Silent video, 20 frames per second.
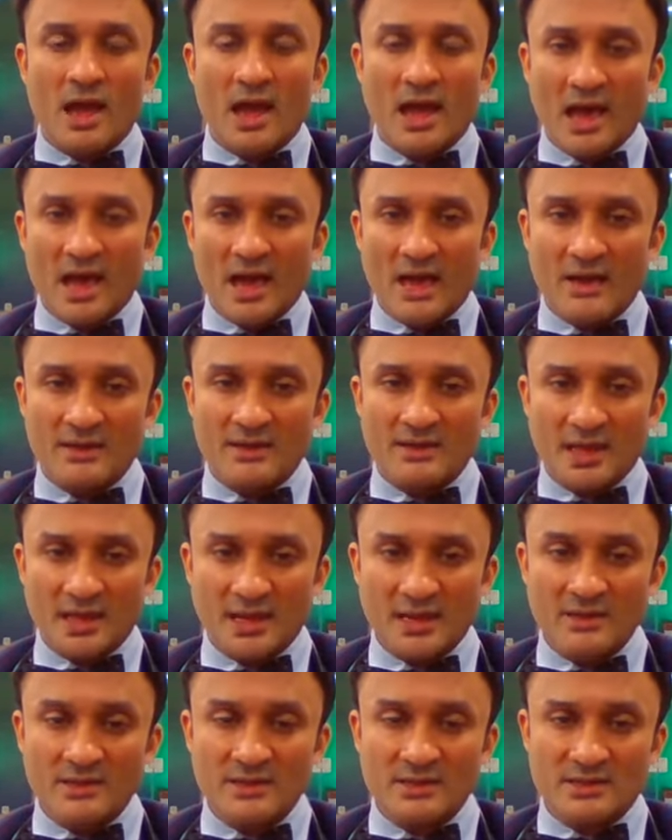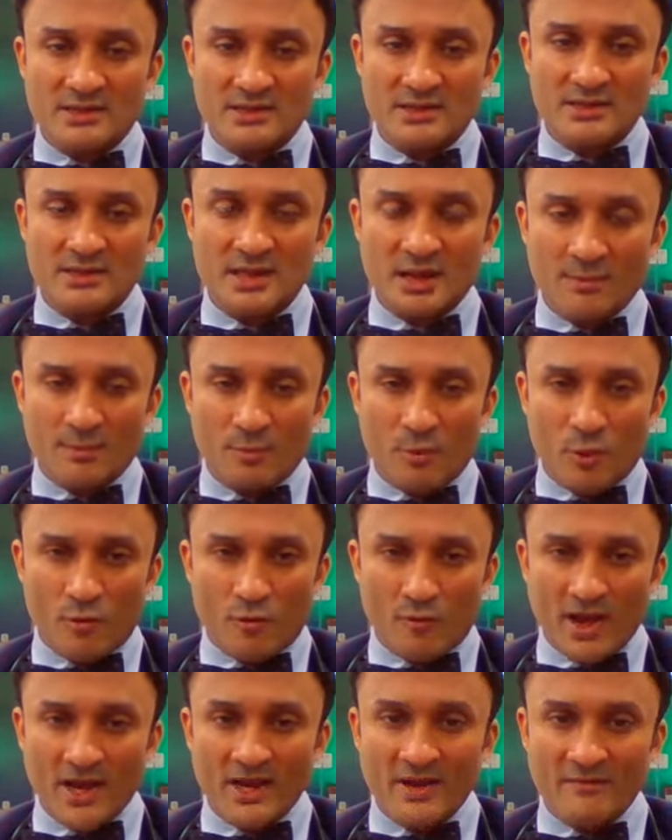and then this is a
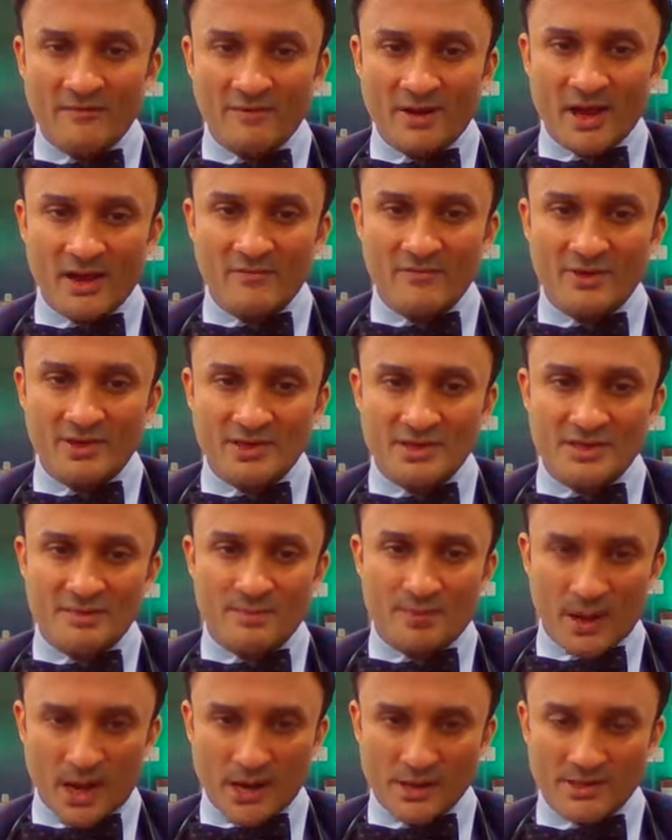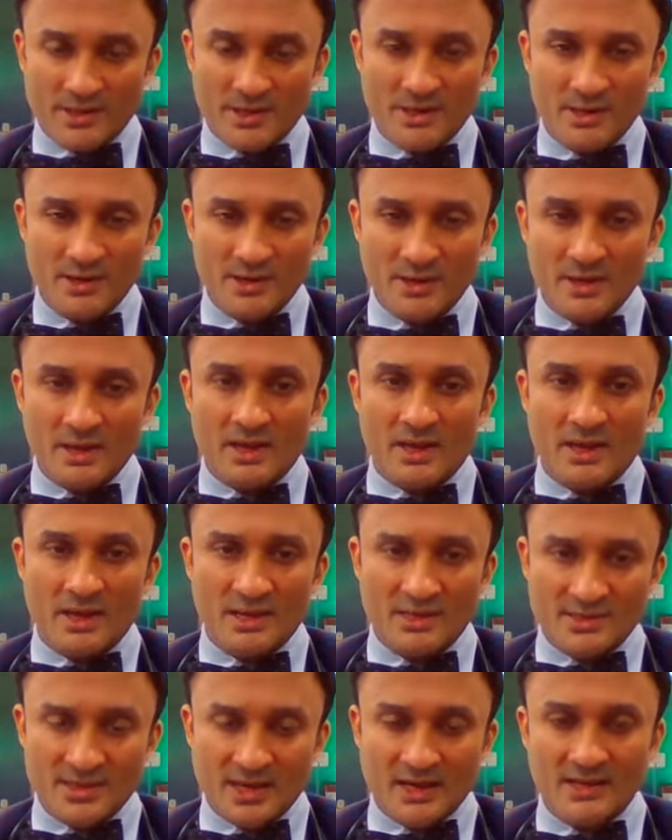bovine valve which is implanted
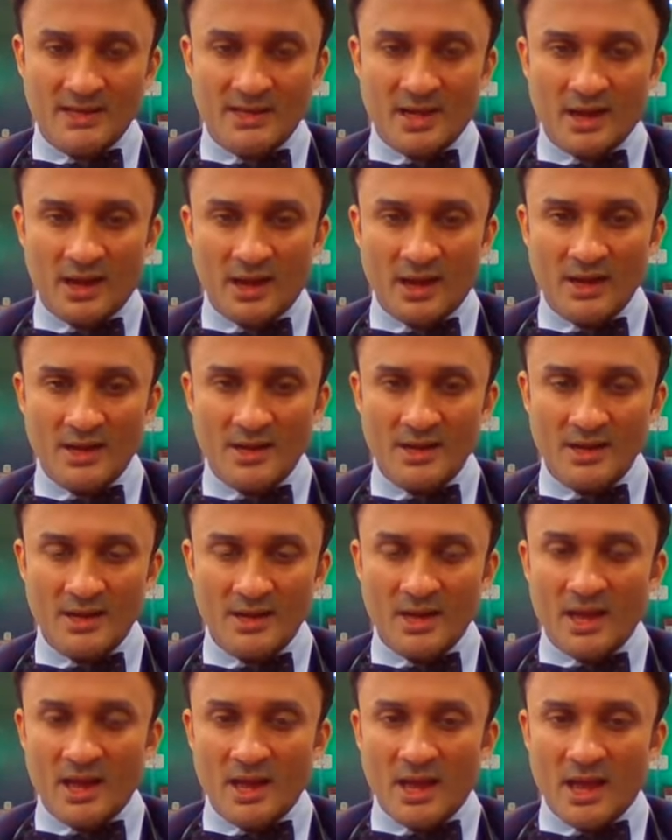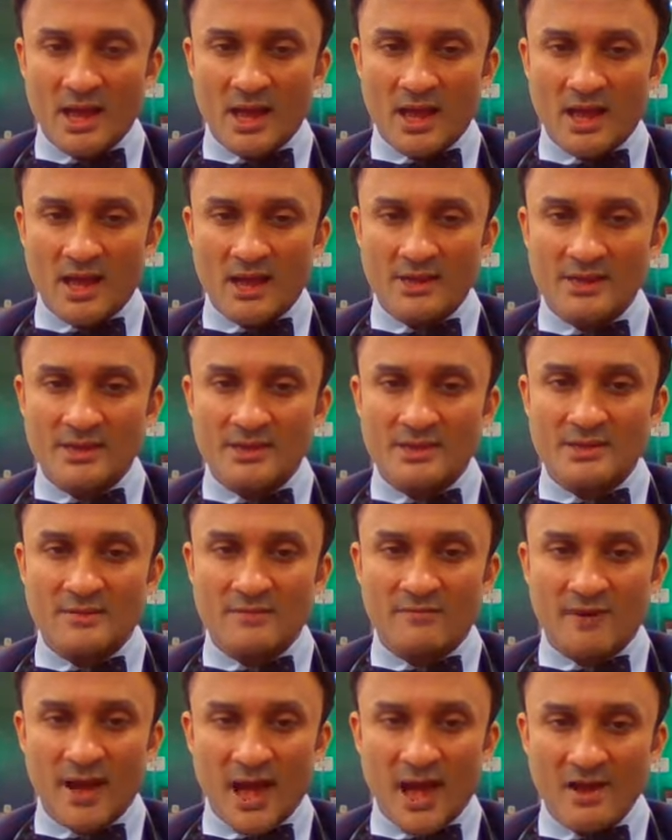inside the heart, and
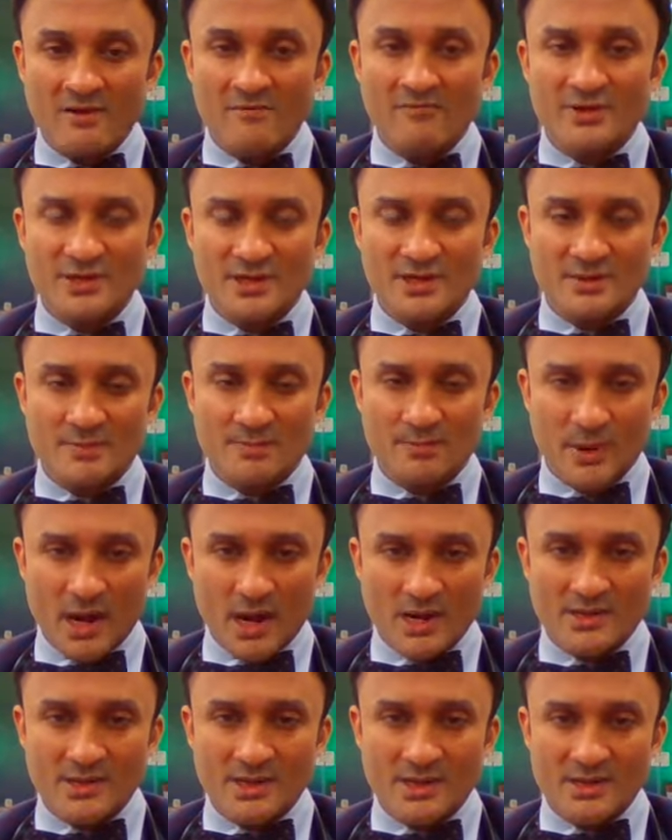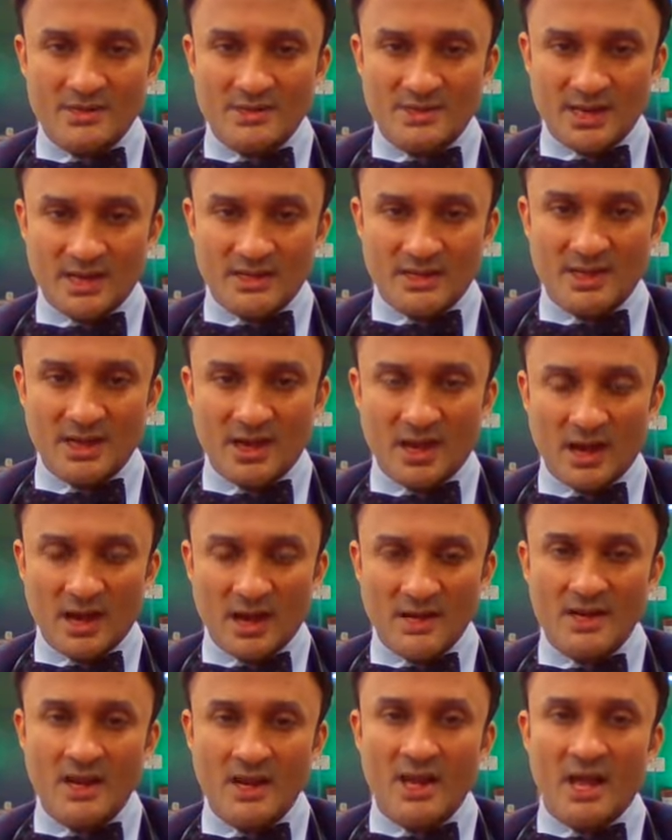the valve which is implanted inside the
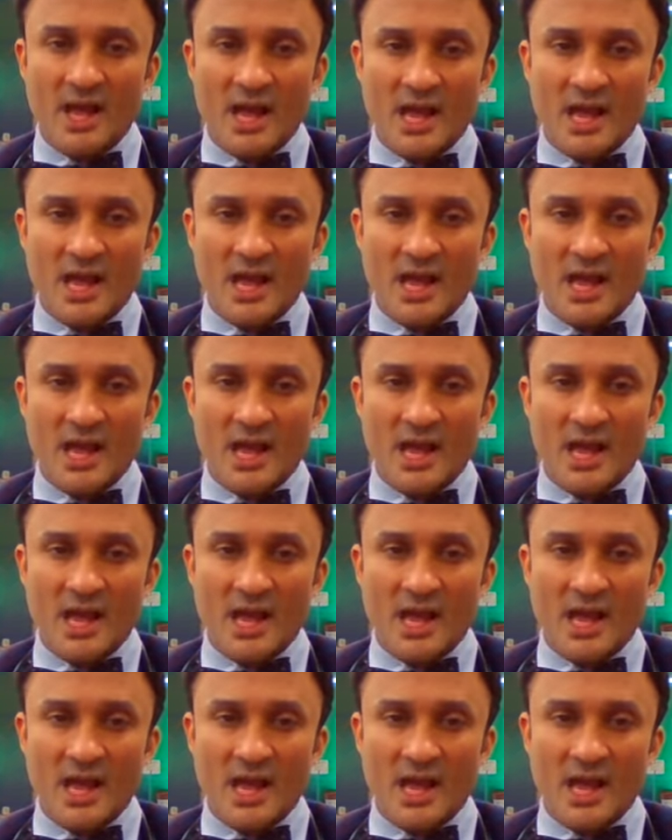heart